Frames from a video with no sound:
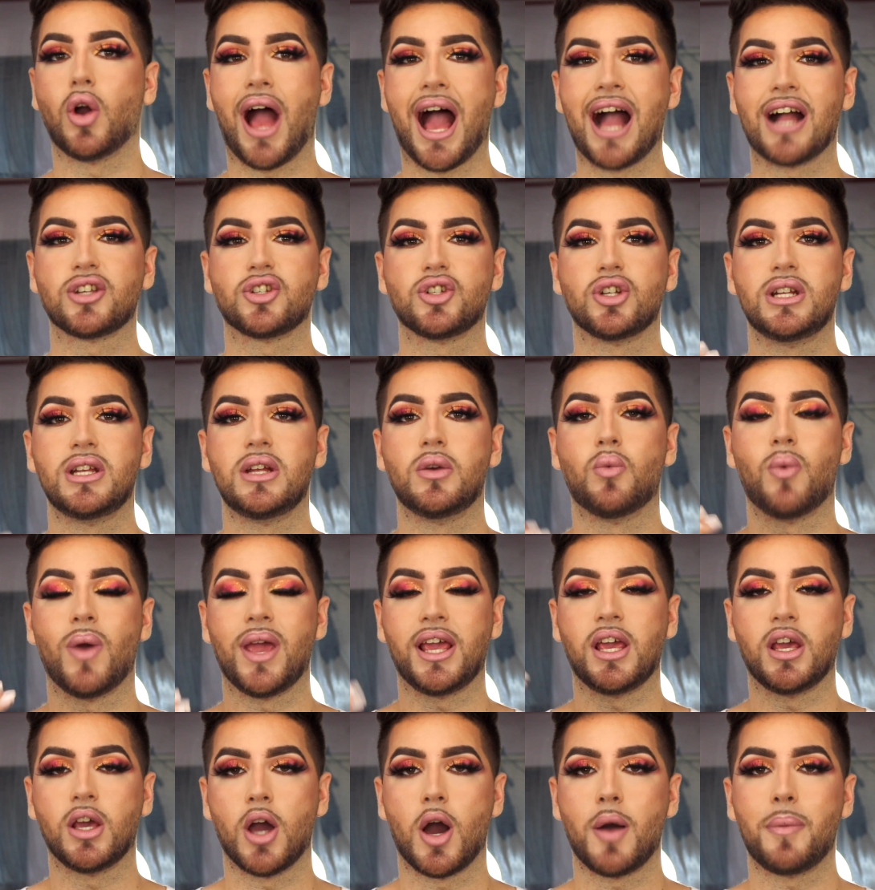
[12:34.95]
actually
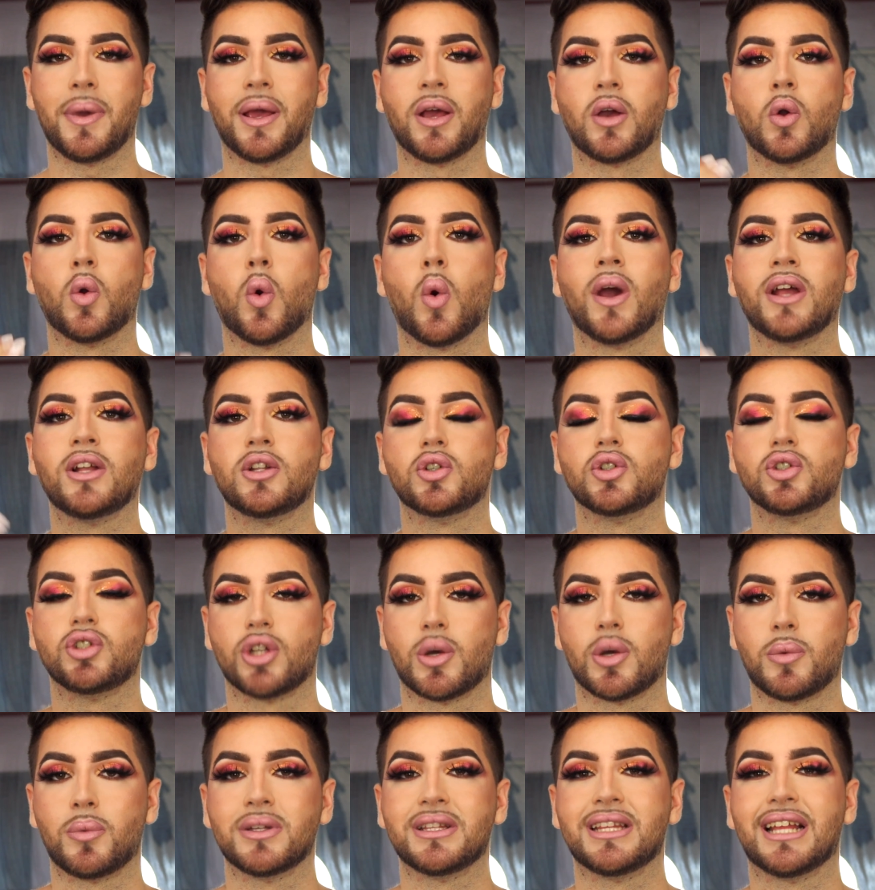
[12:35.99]
waking up and going to
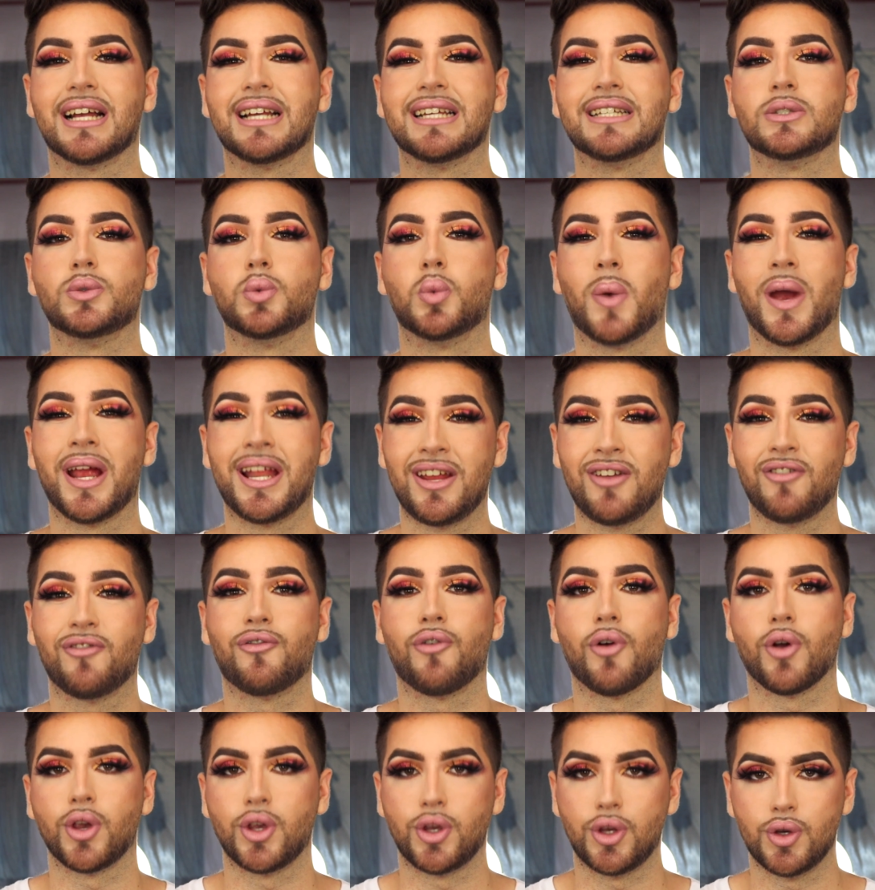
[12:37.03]
someone that is waiting
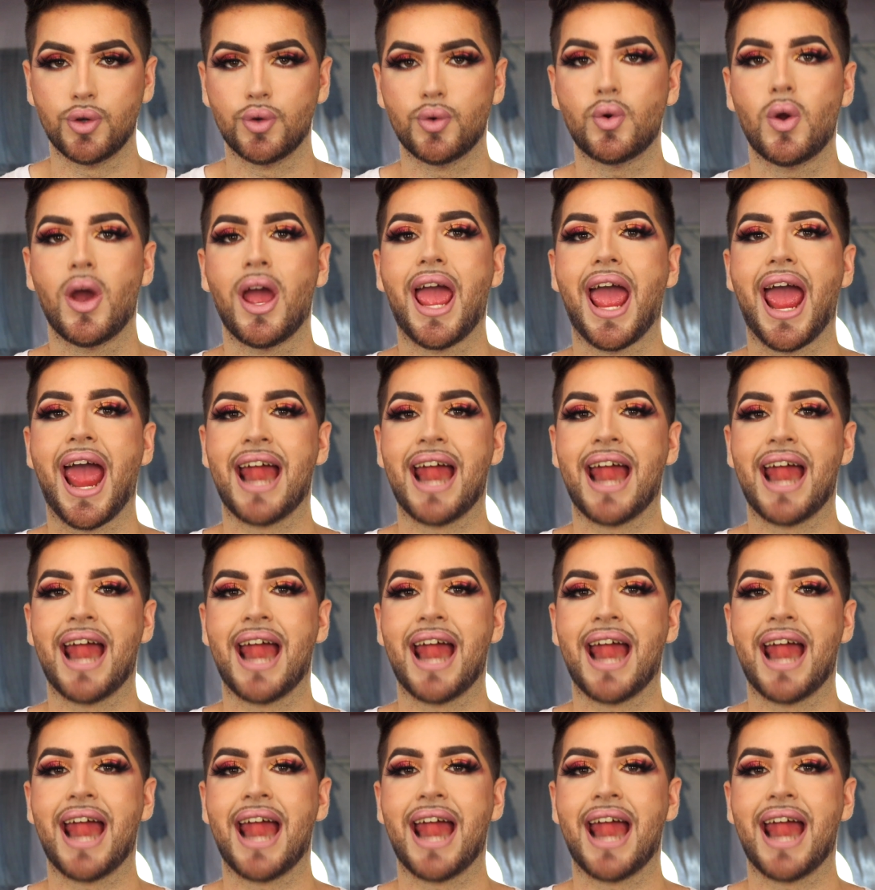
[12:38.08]
for you